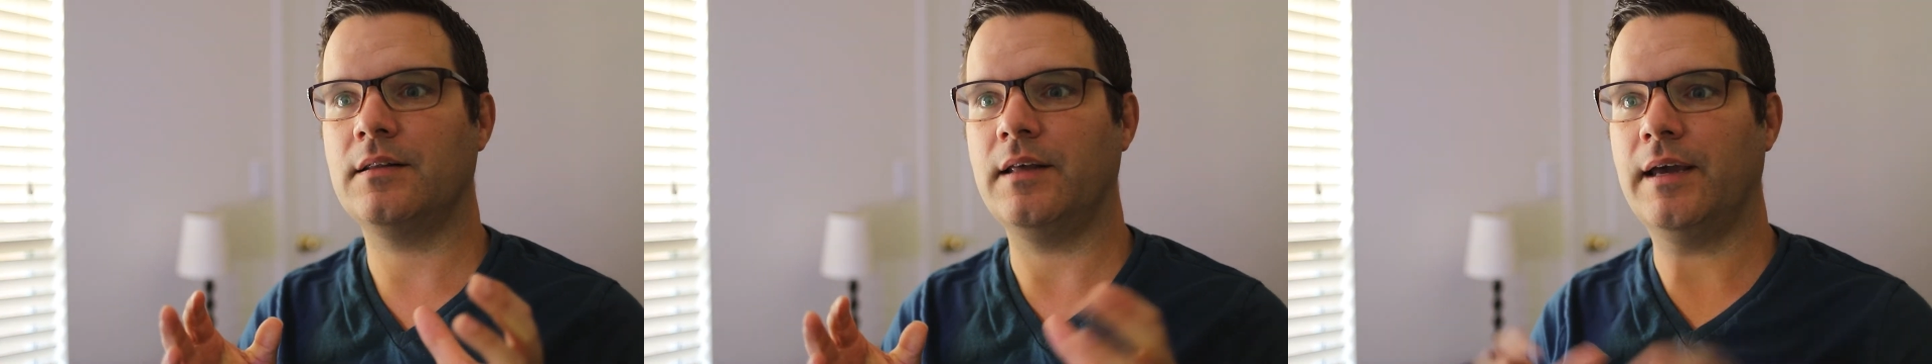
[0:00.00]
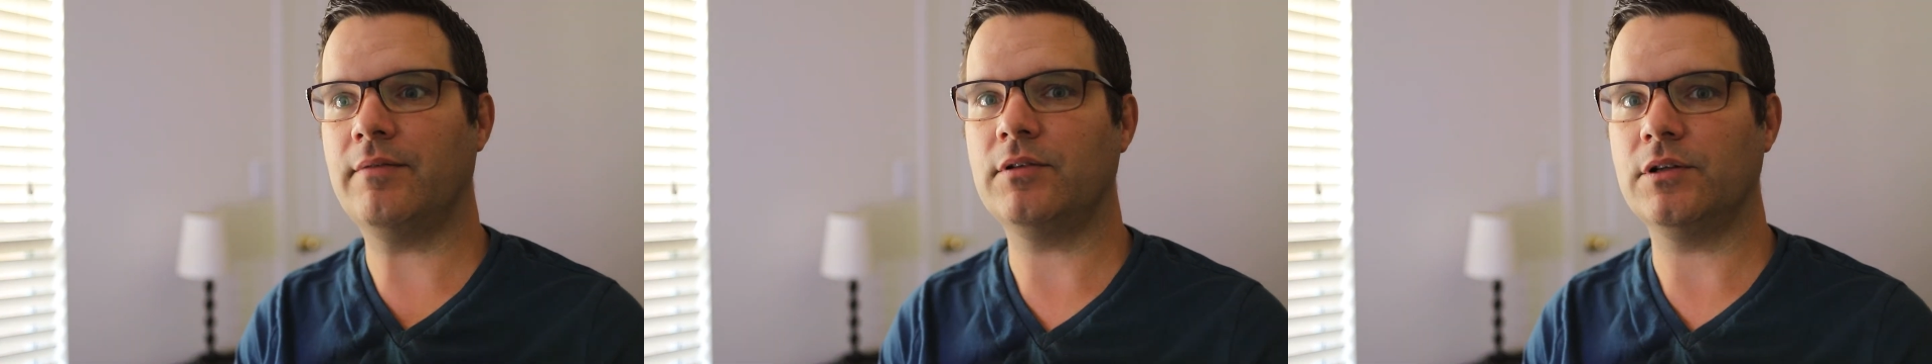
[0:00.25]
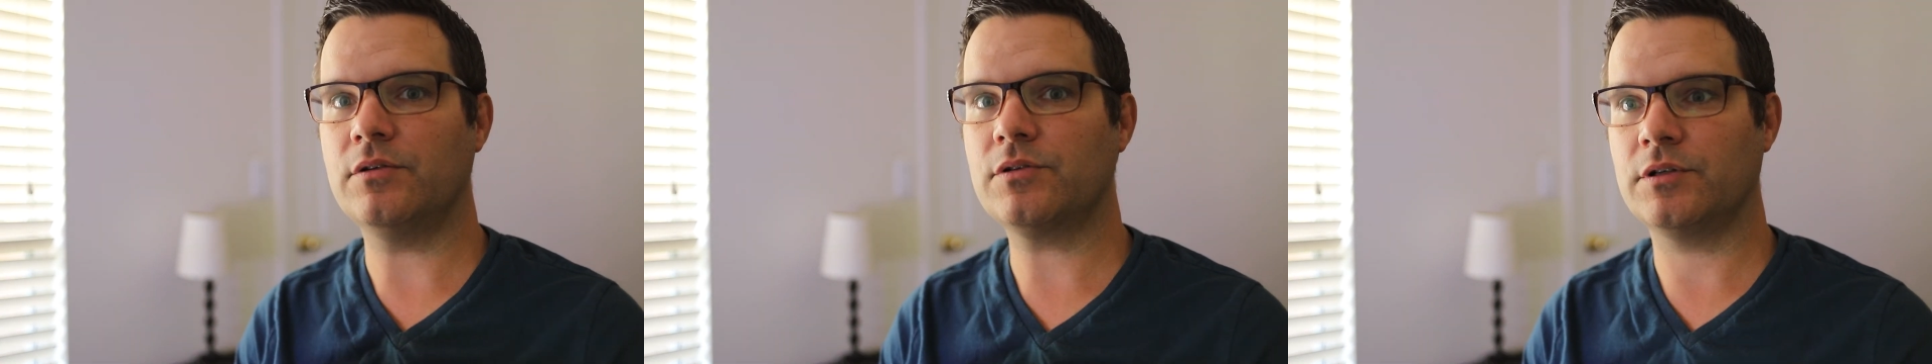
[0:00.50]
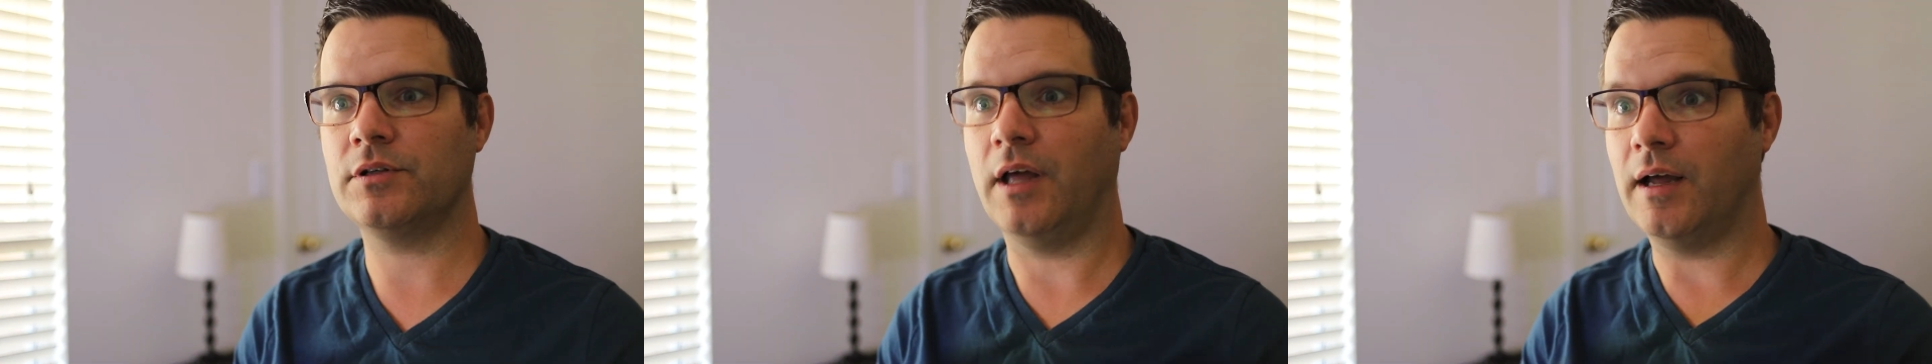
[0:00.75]
the
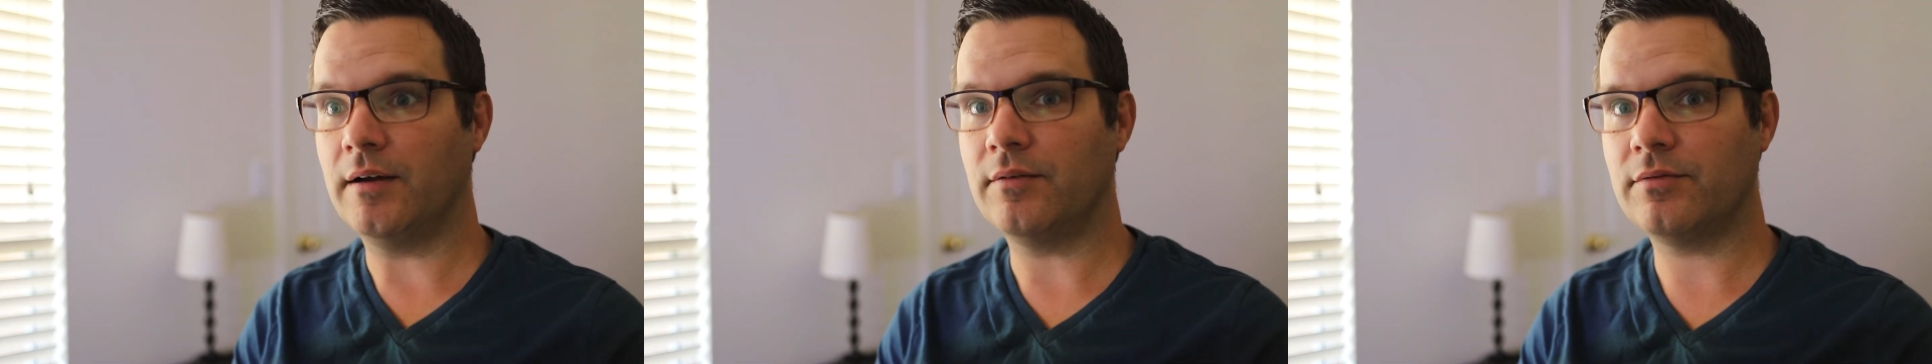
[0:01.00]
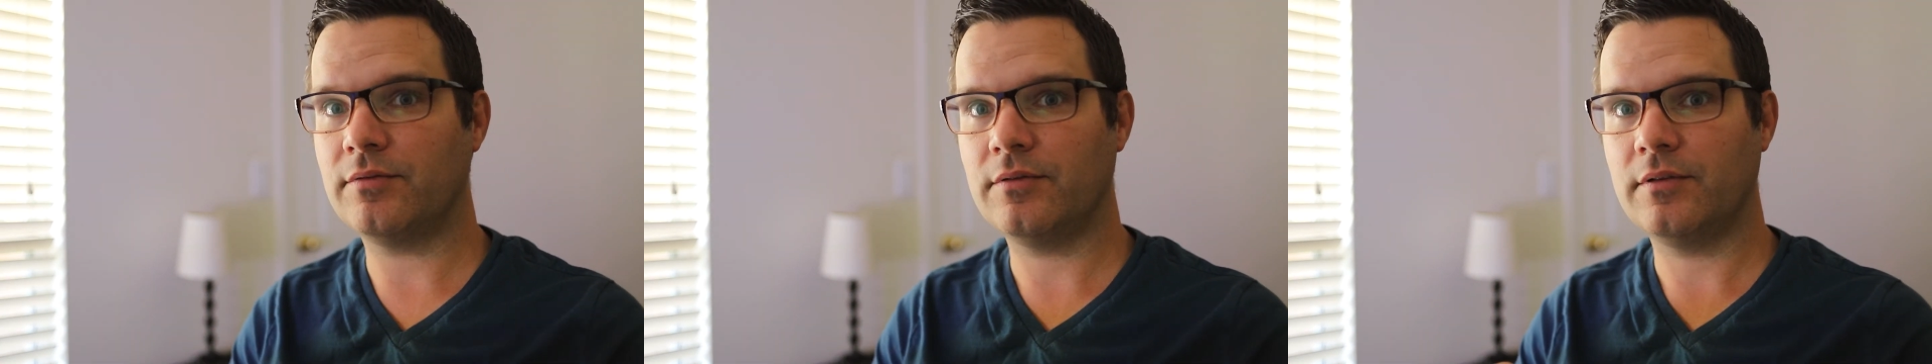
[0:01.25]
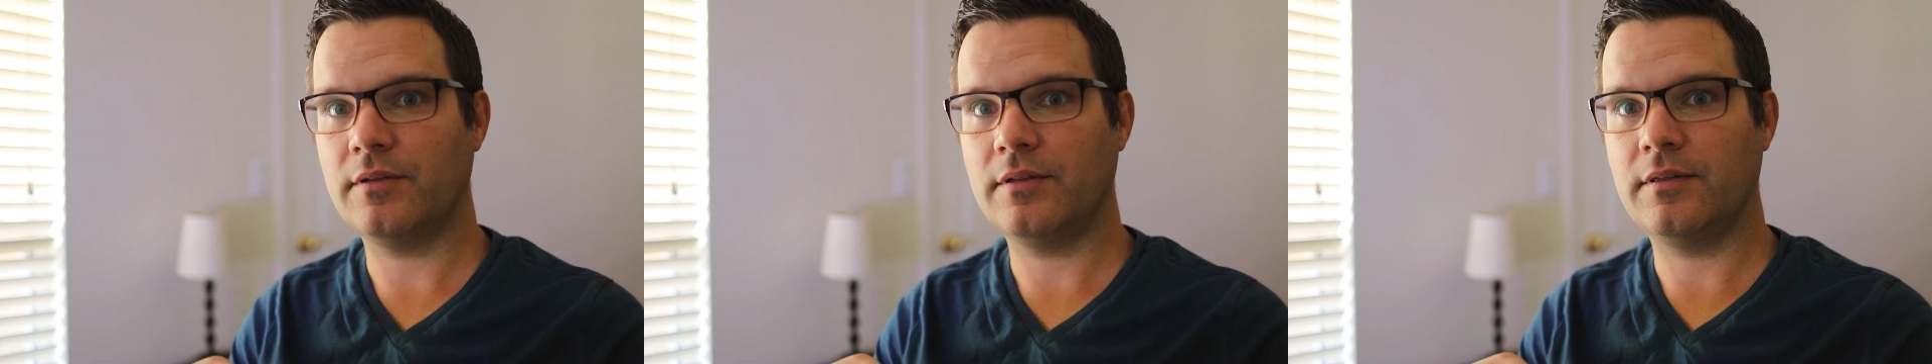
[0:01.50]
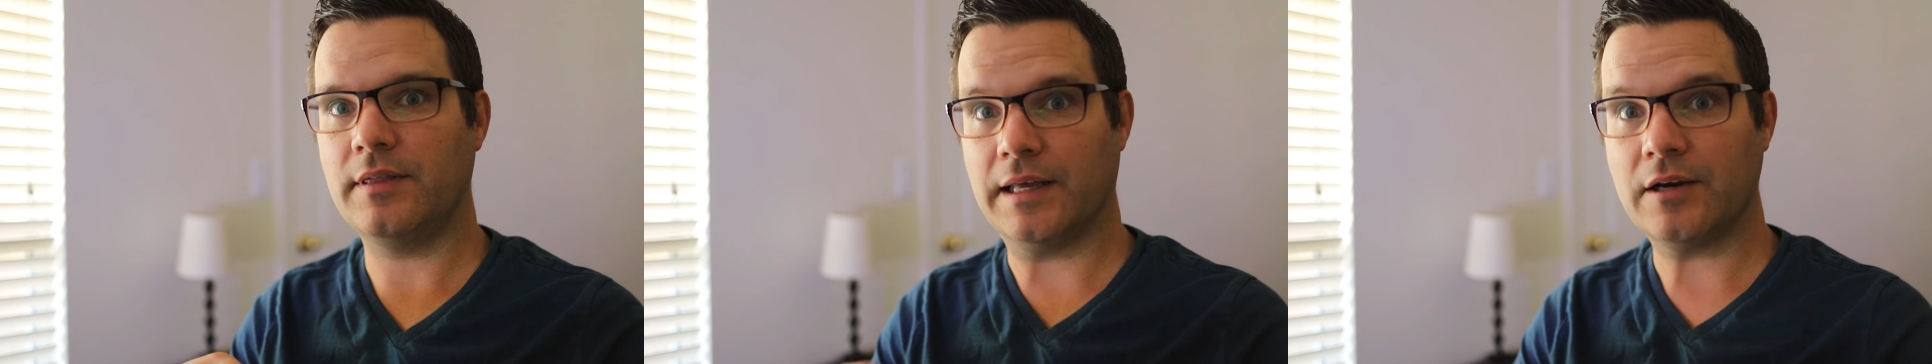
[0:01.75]
evolution of
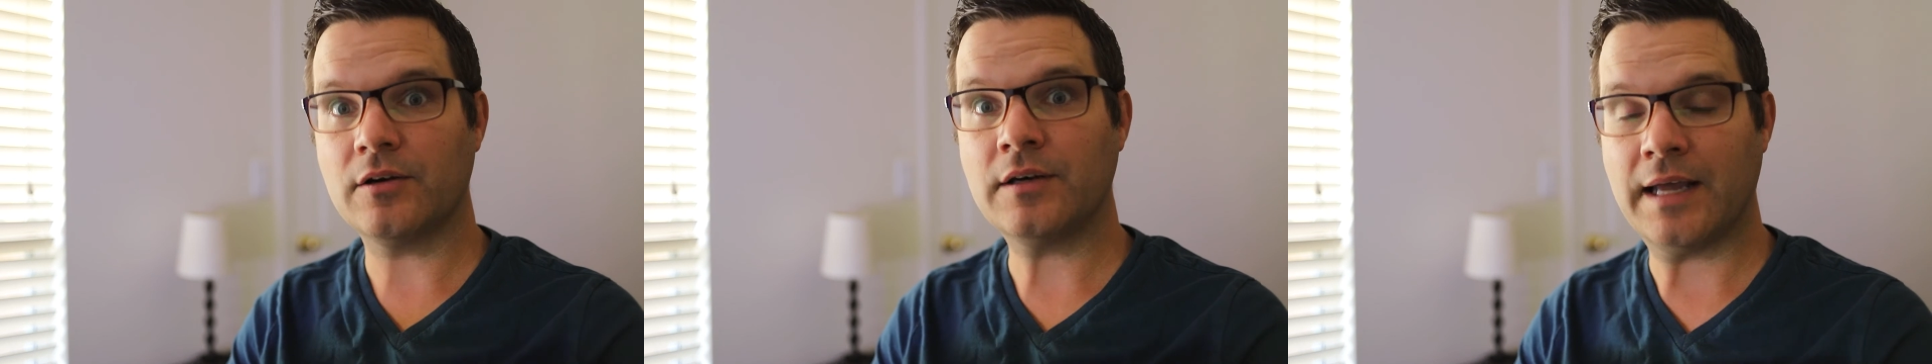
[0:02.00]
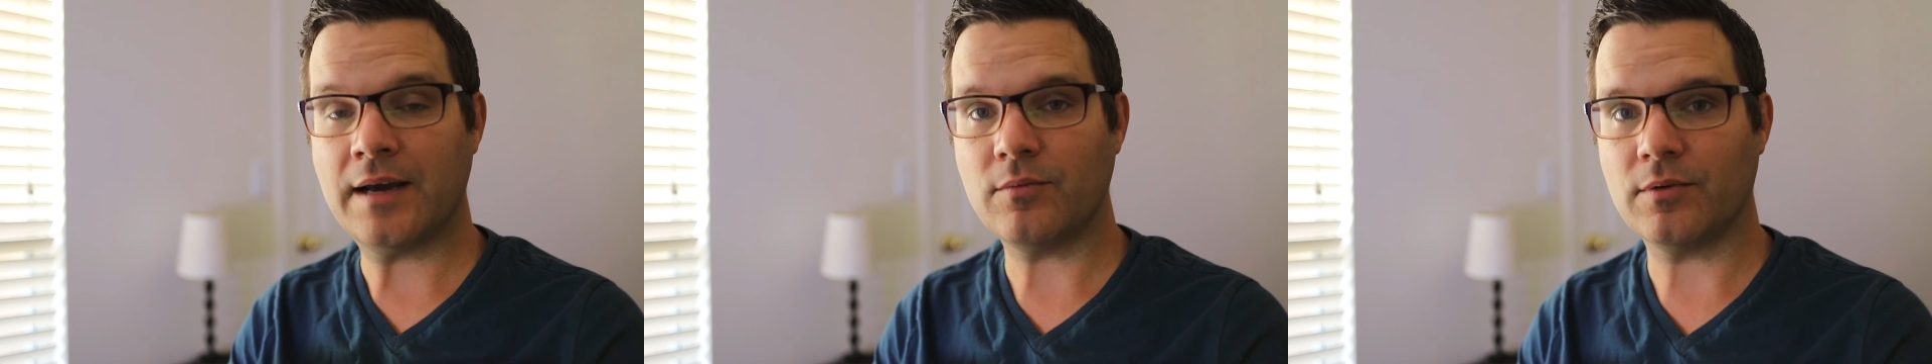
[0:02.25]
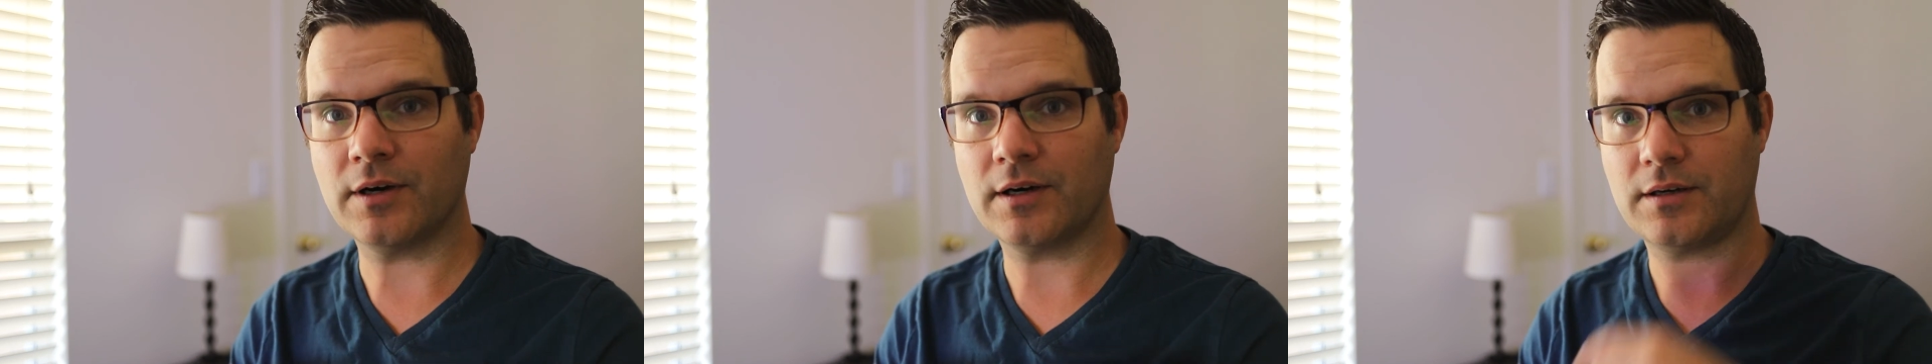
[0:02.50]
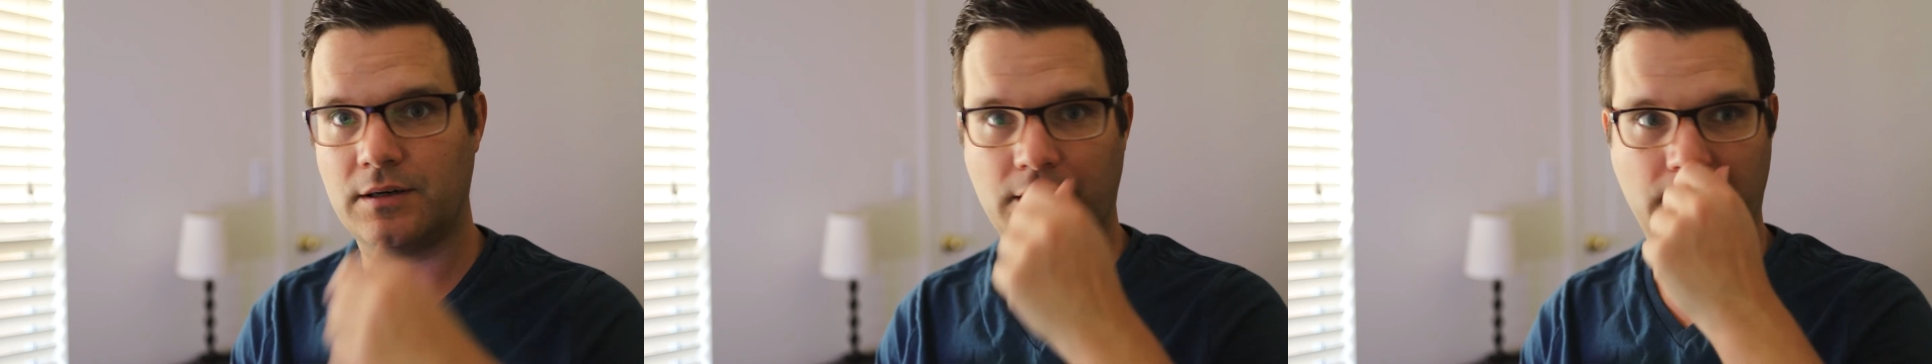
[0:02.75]
their network.